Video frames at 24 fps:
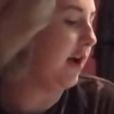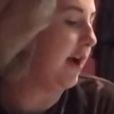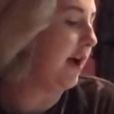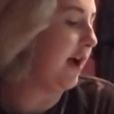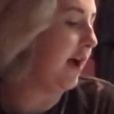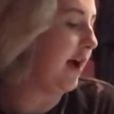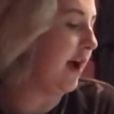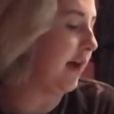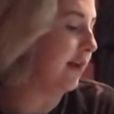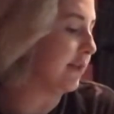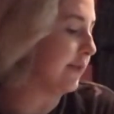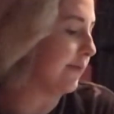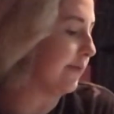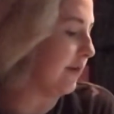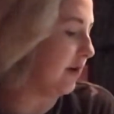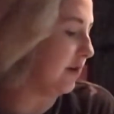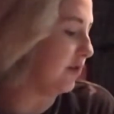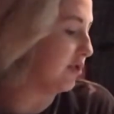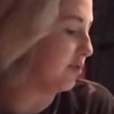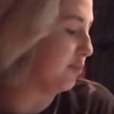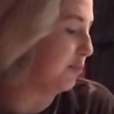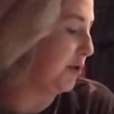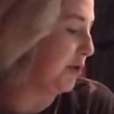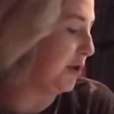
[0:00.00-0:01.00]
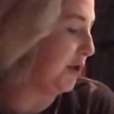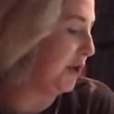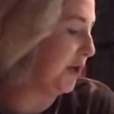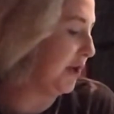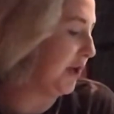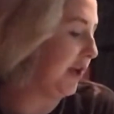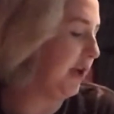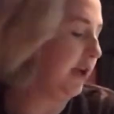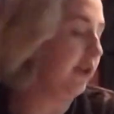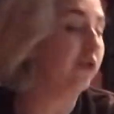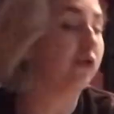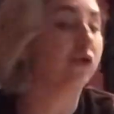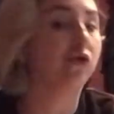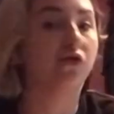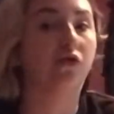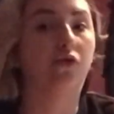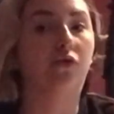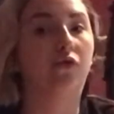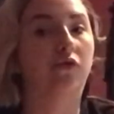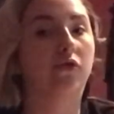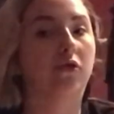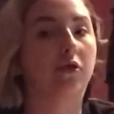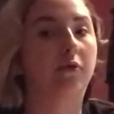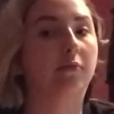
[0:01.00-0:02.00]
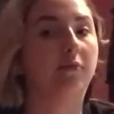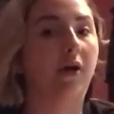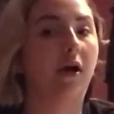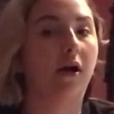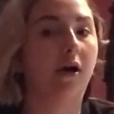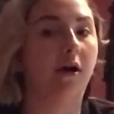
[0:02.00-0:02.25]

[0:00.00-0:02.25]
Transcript: as a freshman in your dorm.